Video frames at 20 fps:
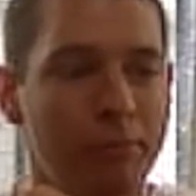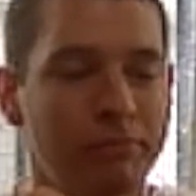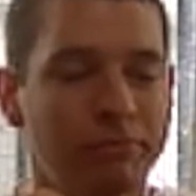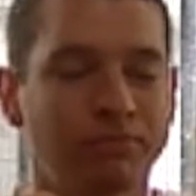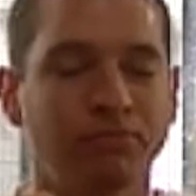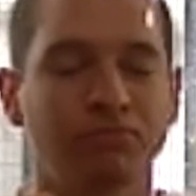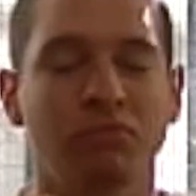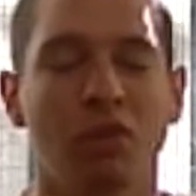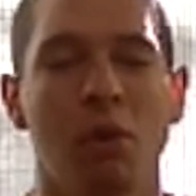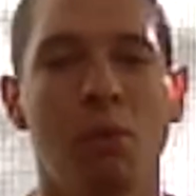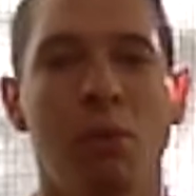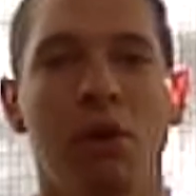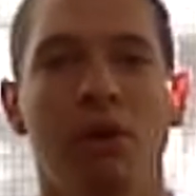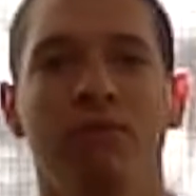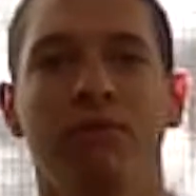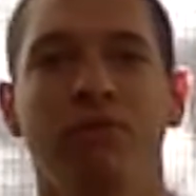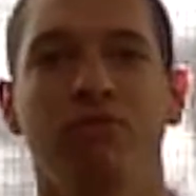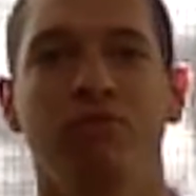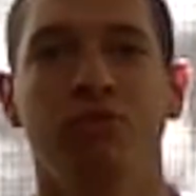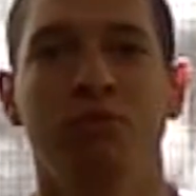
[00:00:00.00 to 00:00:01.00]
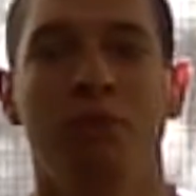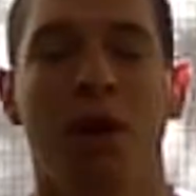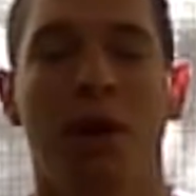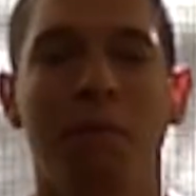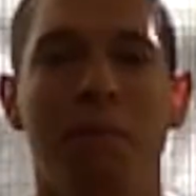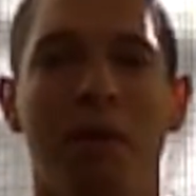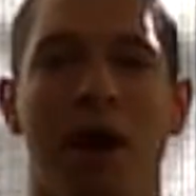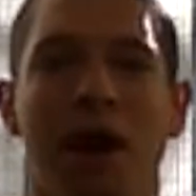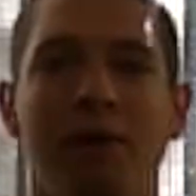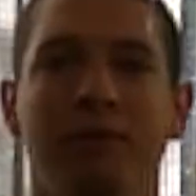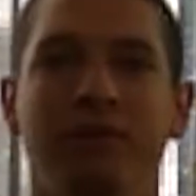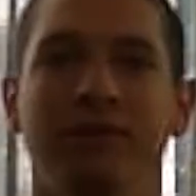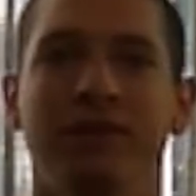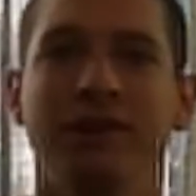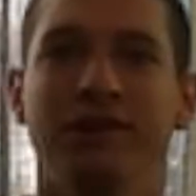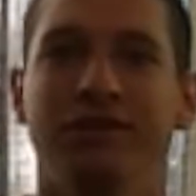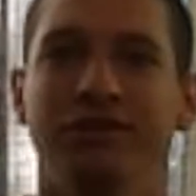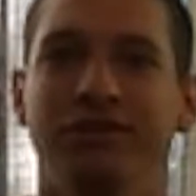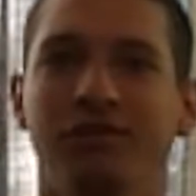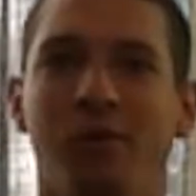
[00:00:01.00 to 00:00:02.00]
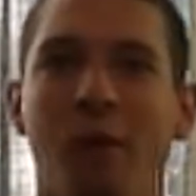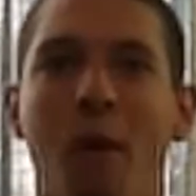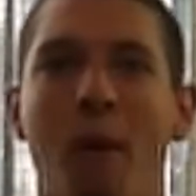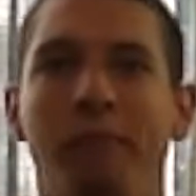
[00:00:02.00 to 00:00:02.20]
I wonder if a rhubarb pie would taste